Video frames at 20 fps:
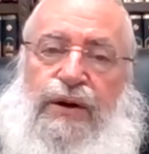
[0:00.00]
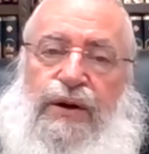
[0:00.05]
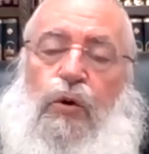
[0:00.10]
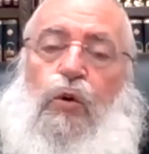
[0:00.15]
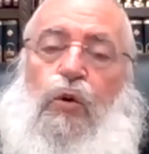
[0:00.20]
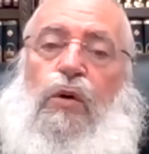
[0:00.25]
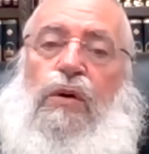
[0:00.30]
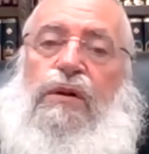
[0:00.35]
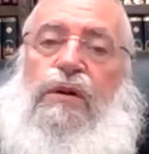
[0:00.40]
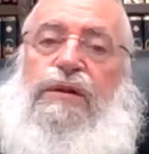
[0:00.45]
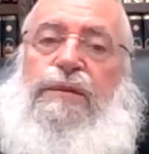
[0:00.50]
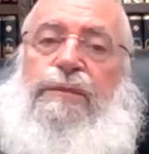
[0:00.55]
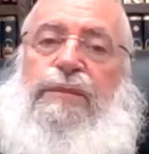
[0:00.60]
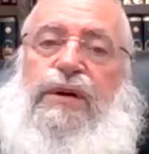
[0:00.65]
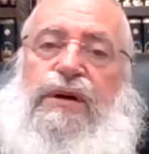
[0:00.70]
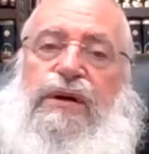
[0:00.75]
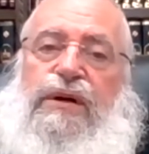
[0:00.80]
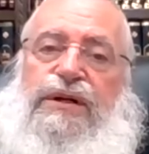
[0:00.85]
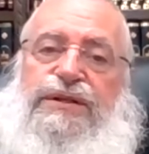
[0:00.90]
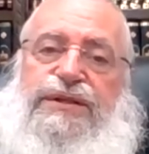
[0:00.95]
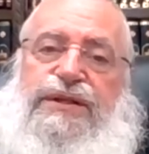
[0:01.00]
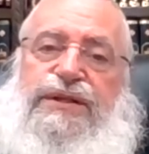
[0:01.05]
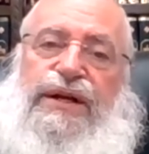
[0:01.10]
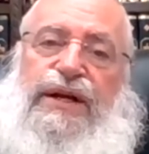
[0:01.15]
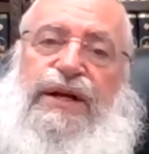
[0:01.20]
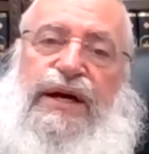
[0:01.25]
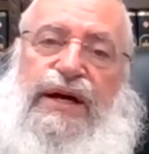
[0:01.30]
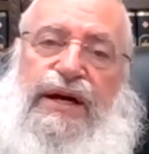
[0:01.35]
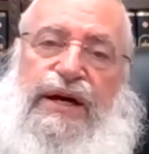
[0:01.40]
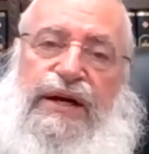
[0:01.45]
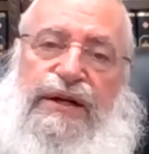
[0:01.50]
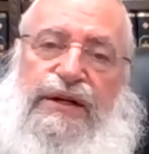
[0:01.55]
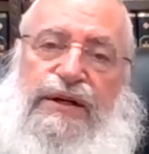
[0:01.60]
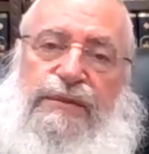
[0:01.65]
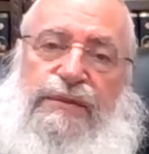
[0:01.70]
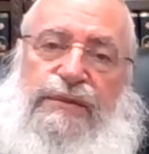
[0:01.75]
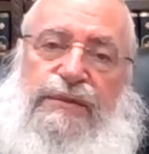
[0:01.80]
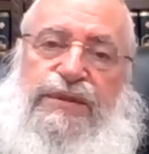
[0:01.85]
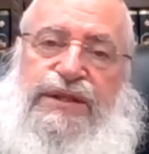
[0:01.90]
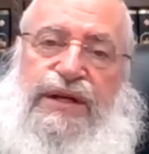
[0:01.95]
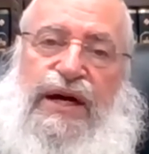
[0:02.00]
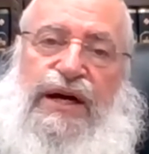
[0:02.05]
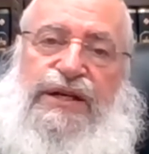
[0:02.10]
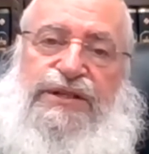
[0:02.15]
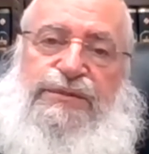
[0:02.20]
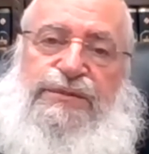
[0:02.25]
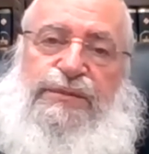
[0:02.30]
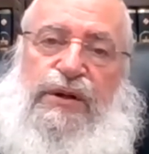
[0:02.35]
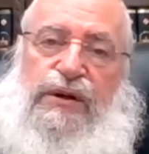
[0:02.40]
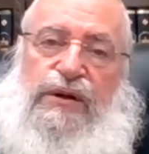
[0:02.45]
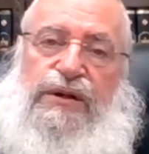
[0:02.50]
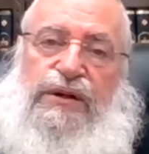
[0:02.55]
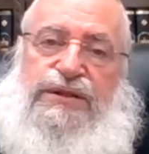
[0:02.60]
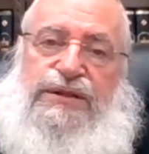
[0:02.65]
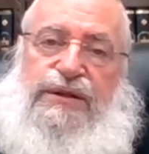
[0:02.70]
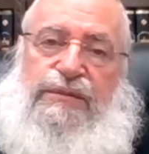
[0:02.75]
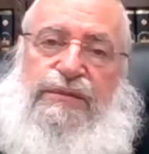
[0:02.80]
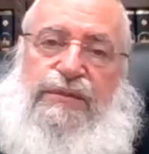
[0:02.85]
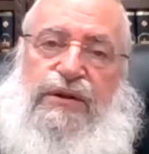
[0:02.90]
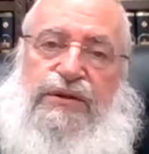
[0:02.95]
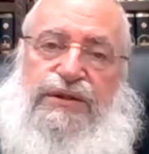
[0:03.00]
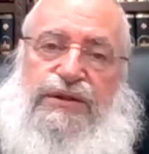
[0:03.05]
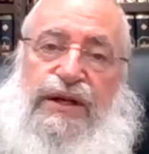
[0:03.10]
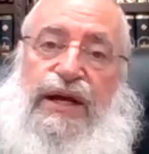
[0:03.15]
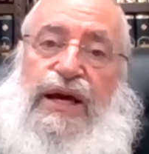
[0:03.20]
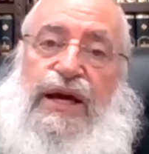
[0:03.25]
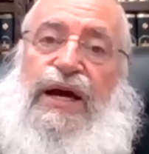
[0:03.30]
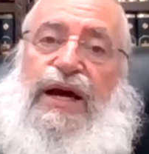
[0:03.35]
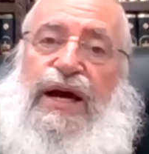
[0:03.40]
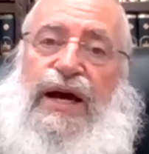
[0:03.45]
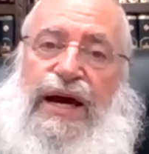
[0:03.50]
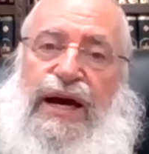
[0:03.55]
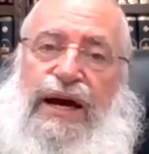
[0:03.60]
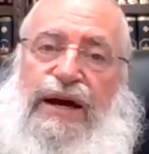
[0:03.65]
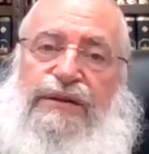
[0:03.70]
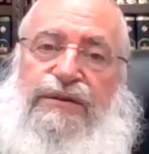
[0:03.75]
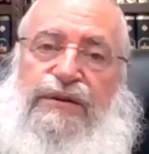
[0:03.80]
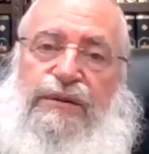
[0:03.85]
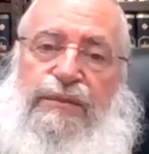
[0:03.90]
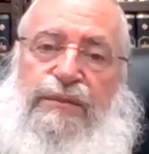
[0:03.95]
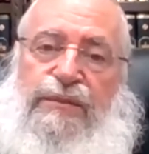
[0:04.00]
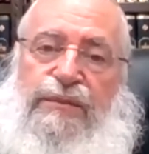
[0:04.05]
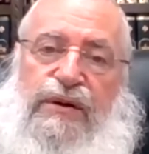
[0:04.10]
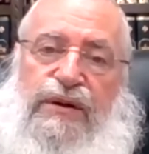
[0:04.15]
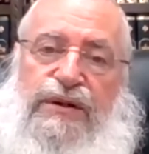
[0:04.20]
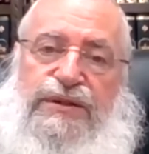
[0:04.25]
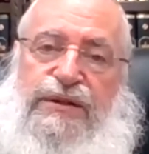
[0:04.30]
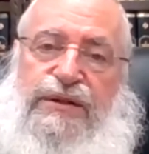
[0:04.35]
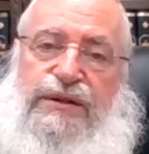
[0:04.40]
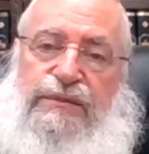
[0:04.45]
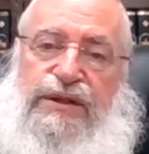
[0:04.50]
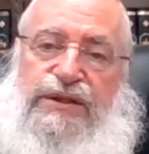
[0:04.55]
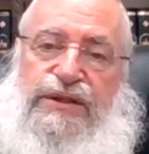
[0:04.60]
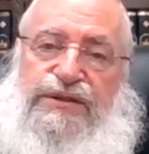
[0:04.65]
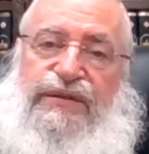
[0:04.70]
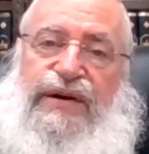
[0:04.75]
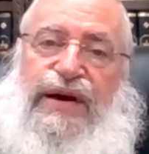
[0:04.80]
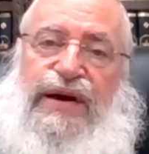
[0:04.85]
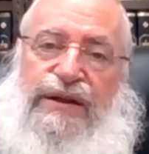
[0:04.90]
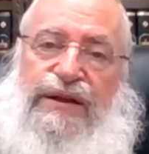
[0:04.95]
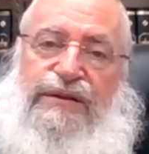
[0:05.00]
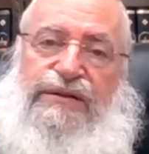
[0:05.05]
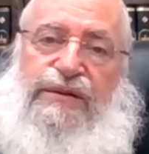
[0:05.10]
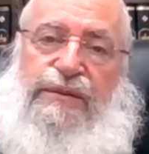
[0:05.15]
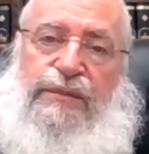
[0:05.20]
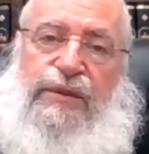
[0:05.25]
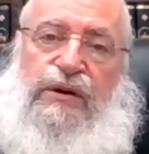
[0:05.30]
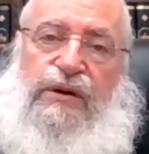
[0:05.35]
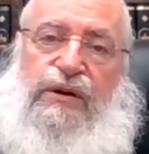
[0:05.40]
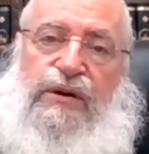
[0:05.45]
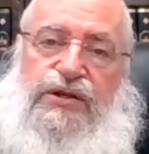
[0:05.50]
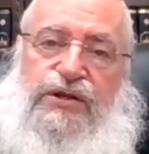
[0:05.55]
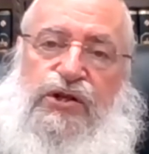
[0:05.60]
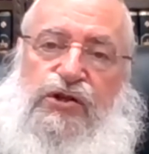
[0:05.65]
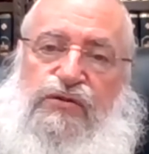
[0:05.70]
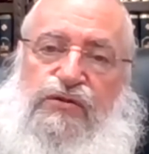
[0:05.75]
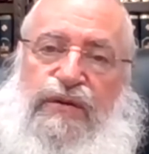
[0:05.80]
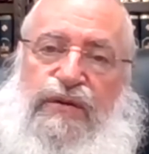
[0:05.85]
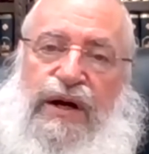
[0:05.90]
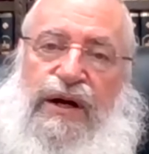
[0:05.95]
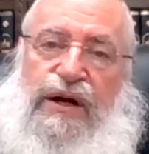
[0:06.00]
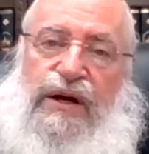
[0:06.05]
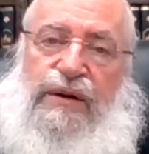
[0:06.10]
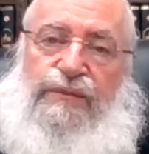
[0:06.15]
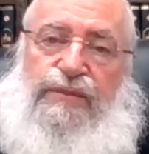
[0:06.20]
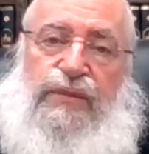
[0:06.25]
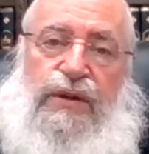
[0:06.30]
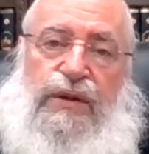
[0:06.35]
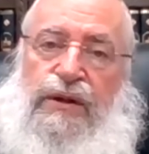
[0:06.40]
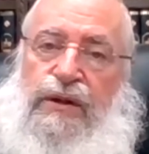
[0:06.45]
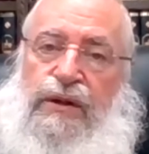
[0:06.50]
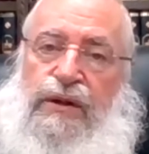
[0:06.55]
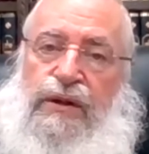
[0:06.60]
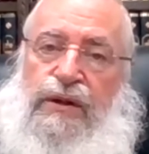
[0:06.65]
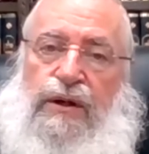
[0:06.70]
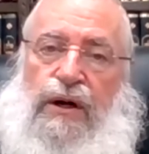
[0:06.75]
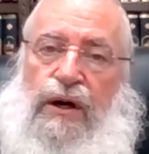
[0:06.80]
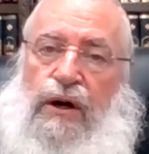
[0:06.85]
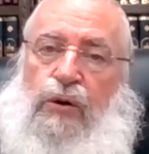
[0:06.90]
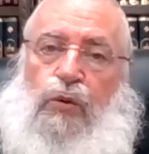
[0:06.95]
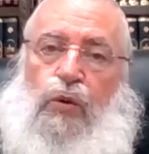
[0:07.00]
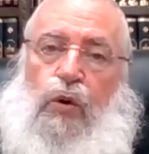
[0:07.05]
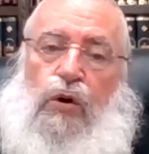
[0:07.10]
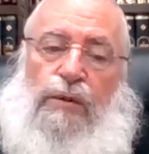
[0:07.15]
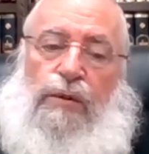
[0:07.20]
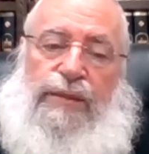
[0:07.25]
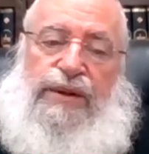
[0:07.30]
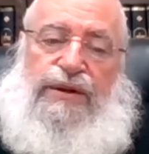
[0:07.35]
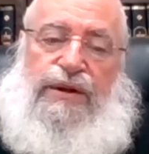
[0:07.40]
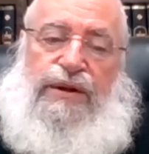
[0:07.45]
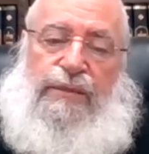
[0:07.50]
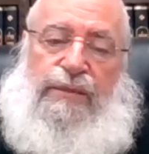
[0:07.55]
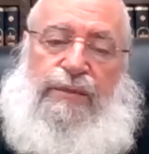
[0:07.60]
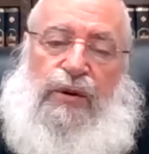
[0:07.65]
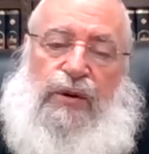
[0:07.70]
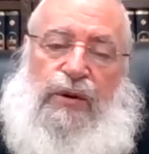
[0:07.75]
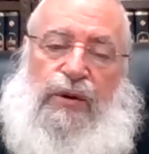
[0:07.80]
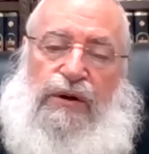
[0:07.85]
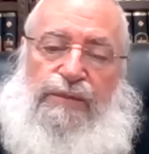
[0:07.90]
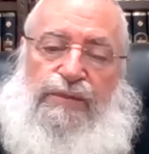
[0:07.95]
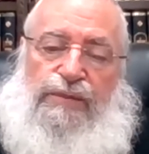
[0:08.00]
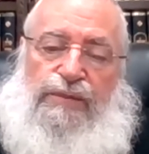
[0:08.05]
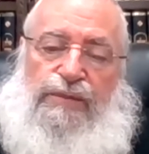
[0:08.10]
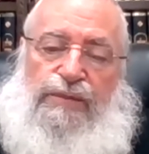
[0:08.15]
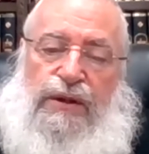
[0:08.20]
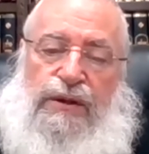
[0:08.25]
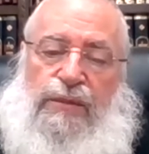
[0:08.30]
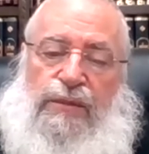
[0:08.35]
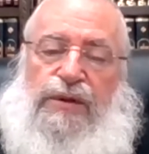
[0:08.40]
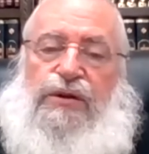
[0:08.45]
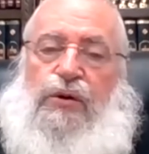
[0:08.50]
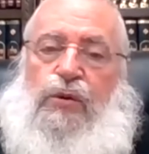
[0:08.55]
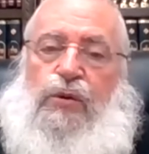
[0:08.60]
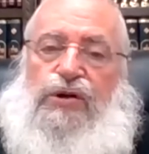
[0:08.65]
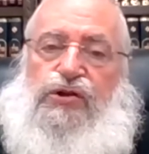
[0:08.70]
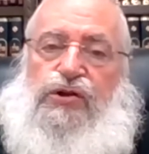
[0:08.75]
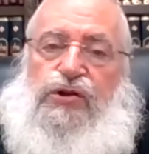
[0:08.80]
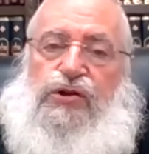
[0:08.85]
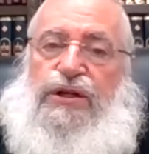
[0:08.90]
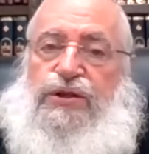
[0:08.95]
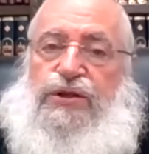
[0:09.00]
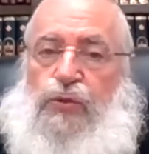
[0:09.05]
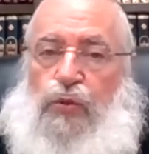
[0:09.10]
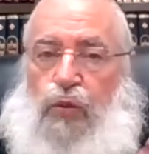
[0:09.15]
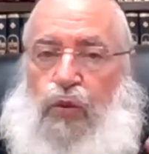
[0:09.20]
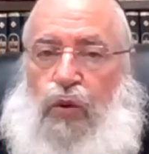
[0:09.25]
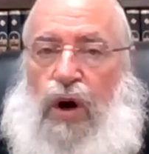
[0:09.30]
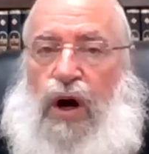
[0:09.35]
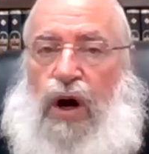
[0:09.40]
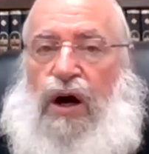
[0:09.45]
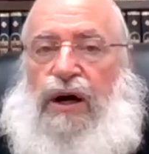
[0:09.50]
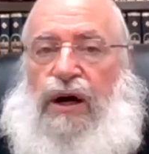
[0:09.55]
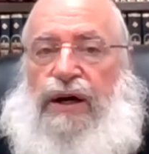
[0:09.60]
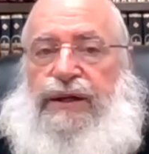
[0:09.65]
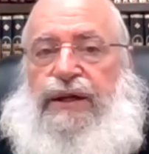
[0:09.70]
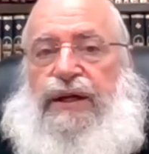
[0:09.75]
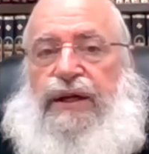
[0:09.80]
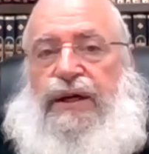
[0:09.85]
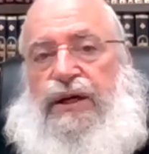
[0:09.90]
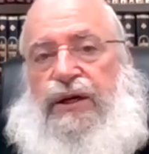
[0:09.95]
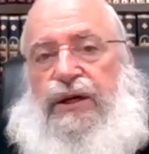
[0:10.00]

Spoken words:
All the Berchus Hanahanan, besides Berchus Hamazon, and the Berchus HaMitzvah, and the Berchus HaShvach, are all midrabanan. But the question is why?